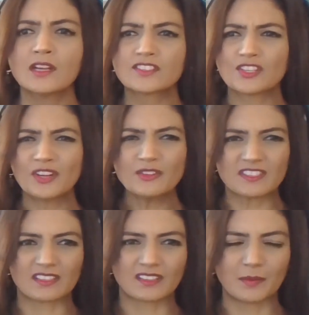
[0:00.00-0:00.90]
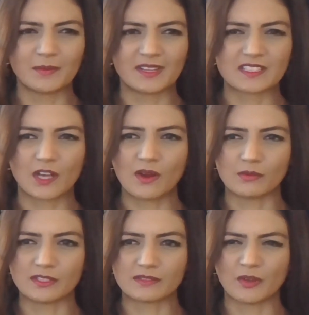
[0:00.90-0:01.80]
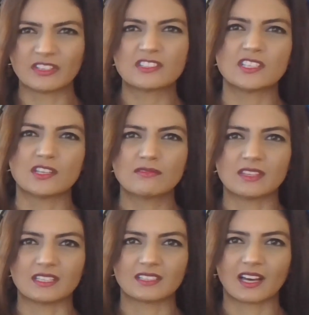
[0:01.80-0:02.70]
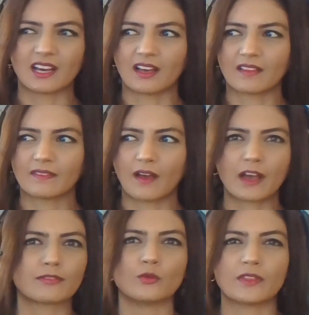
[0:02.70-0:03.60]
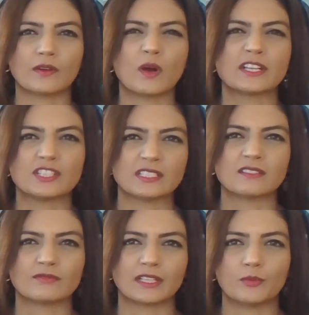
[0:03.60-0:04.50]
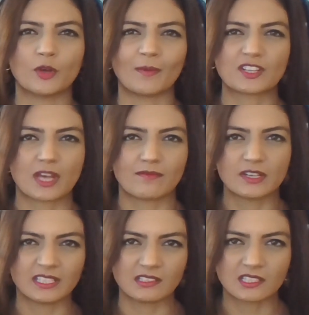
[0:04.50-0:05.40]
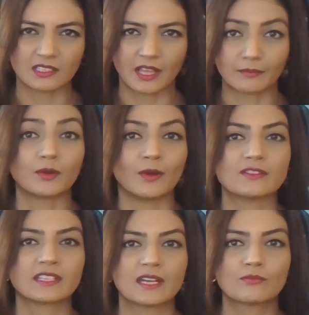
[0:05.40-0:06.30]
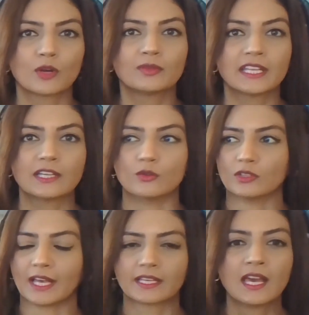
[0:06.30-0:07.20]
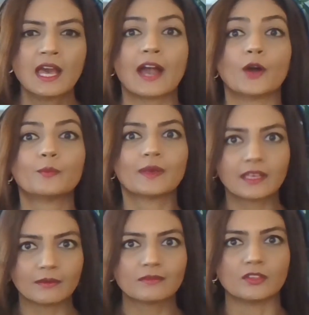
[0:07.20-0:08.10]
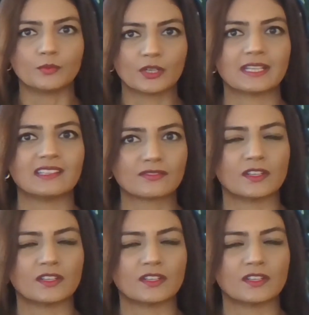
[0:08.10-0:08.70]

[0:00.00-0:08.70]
So, you know, just a couple of minutes ago, I was moaning to you that I thought that YG didn't really put much effort into like promoting him properly or like helping him to put his